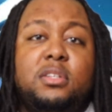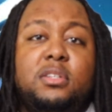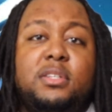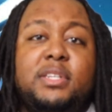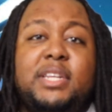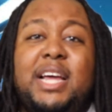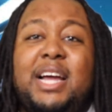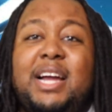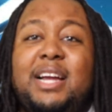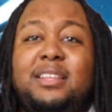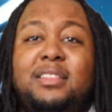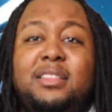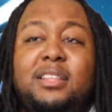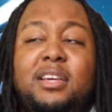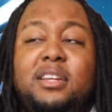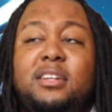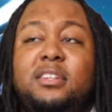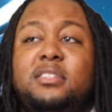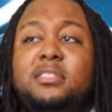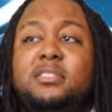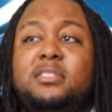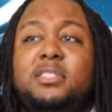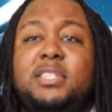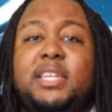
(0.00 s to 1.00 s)
9
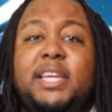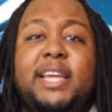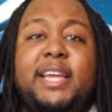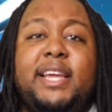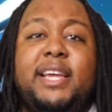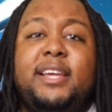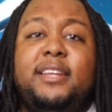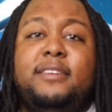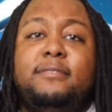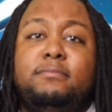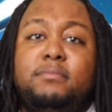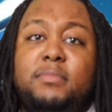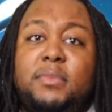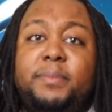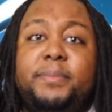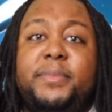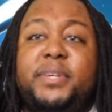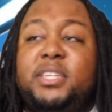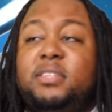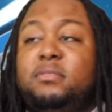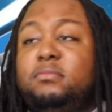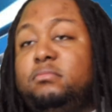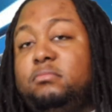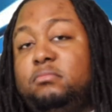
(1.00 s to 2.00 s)
letters, and I
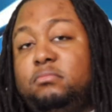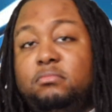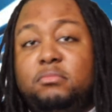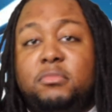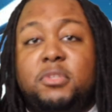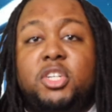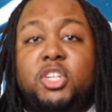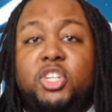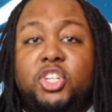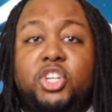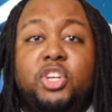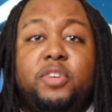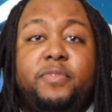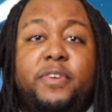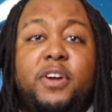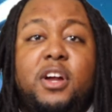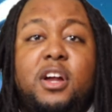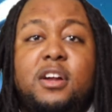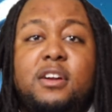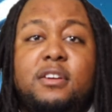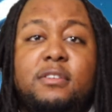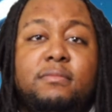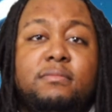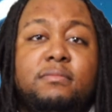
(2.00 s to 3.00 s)
mean, good for
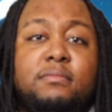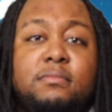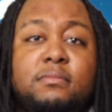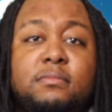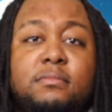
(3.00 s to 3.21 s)
her.